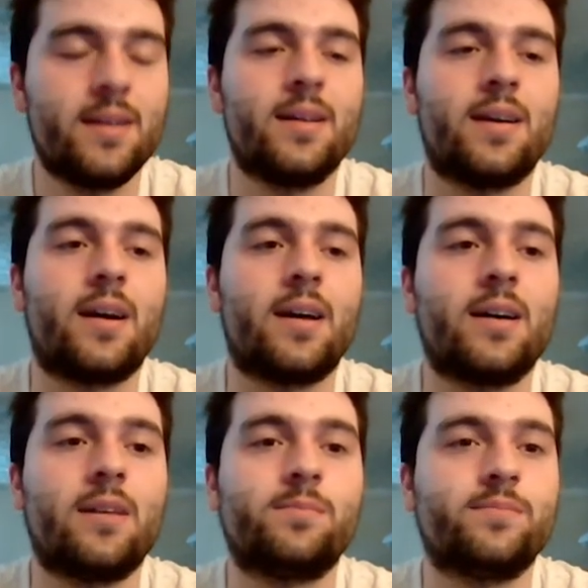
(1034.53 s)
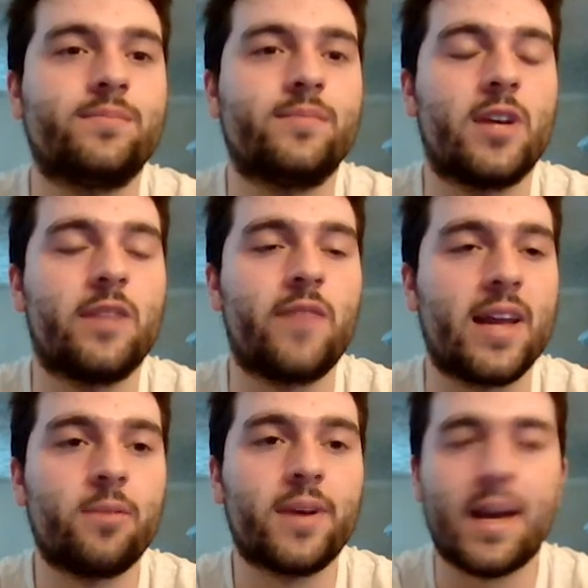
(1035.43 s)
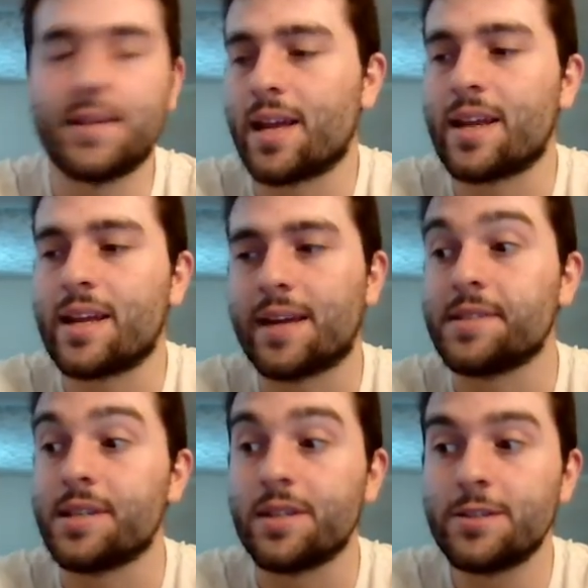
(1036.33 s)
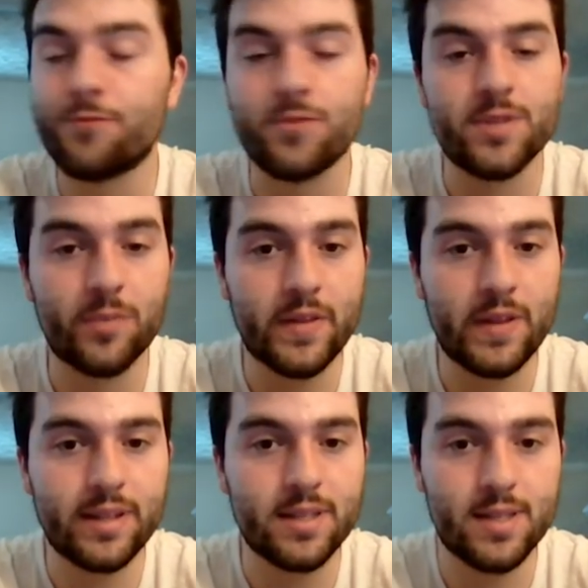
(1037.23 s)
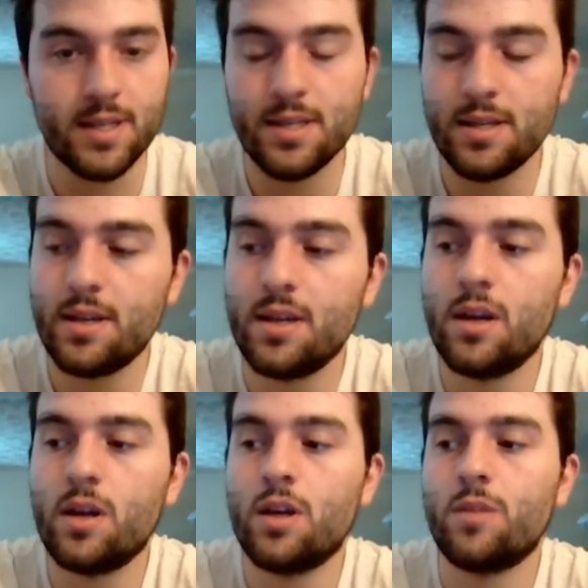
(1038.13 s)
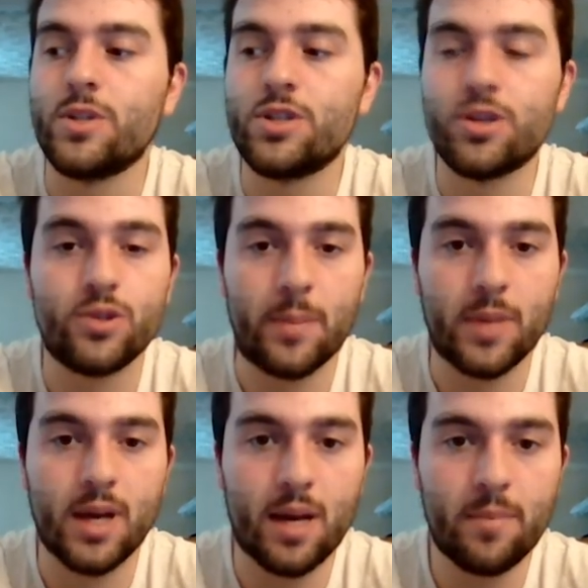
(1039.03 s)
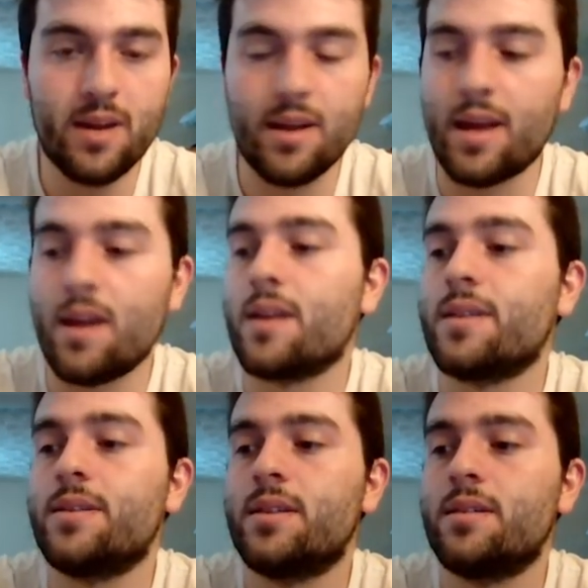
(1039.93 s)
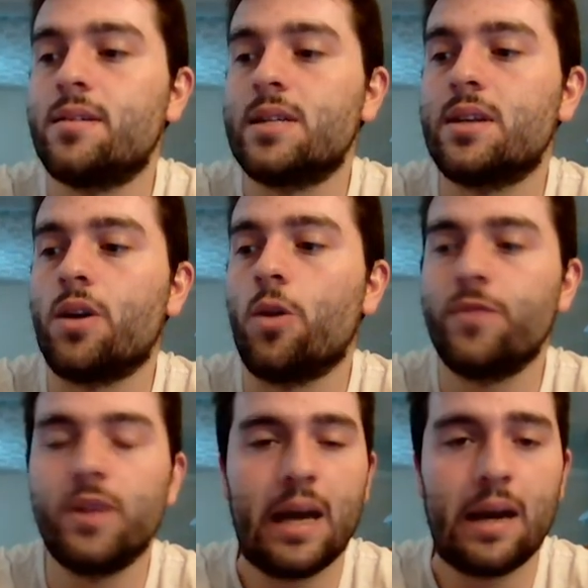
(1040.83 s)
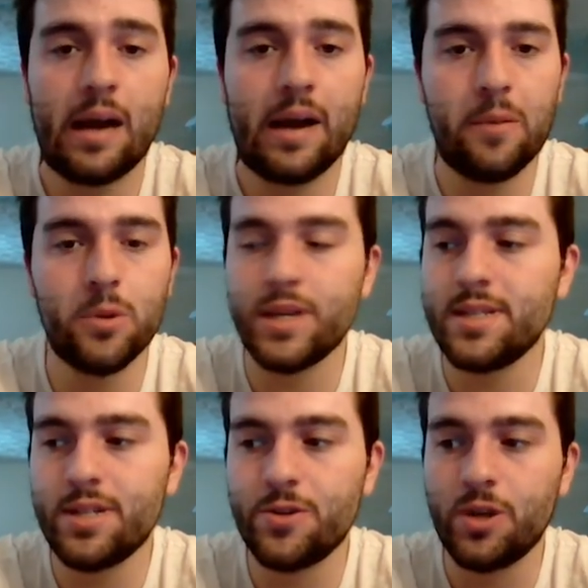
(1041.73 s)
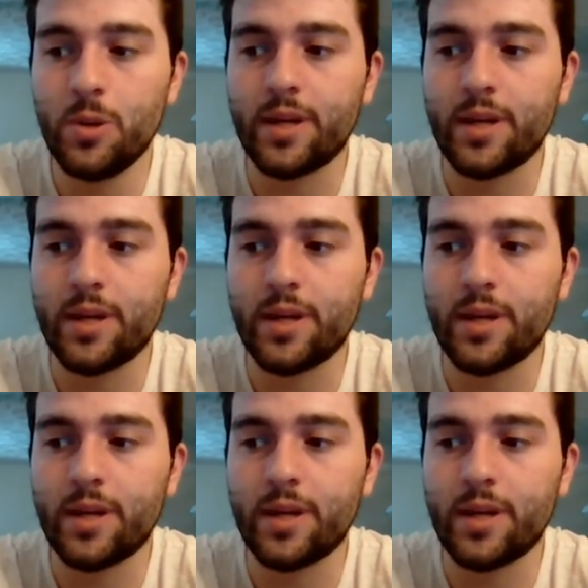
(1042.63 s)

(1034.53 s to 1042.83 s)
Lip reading: If anyone has any ideas for something they'd like to see, be sure to drop a comment and hopefully I will consider doing it.